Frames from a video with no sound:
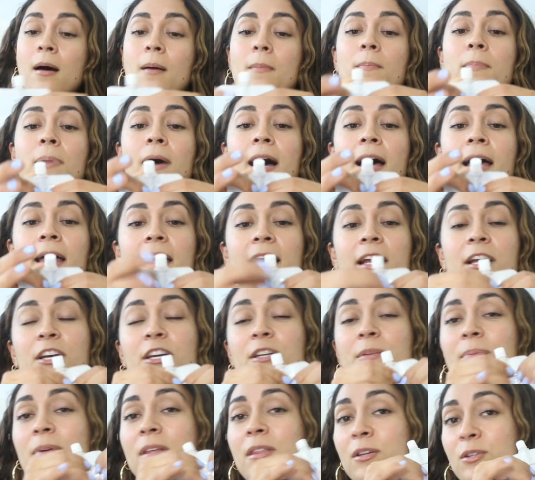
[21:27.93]
but it
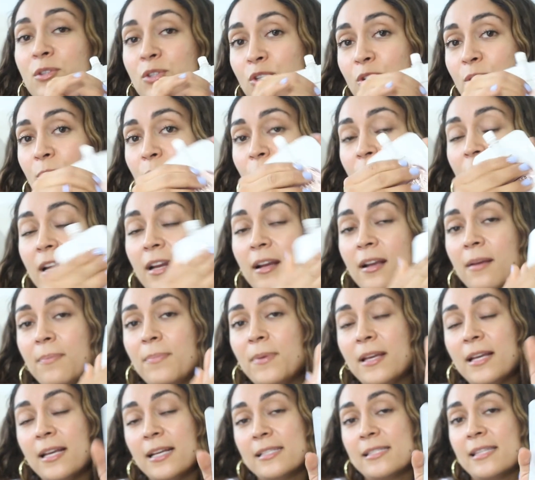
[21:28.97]
could be the turmeric
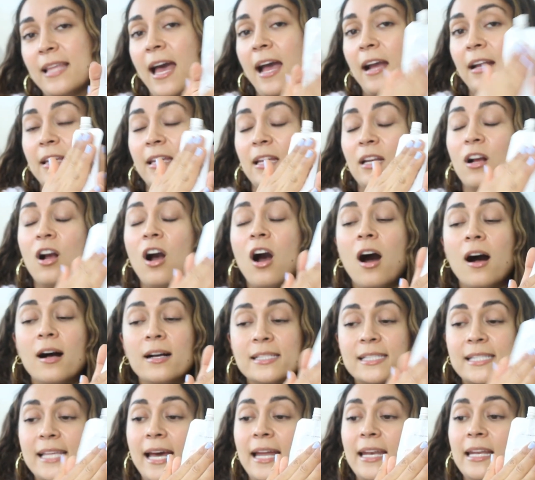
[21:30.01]
because that can
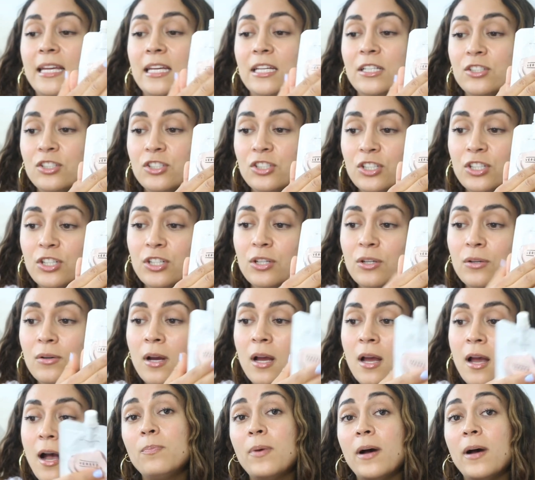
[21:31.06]
cause that issue.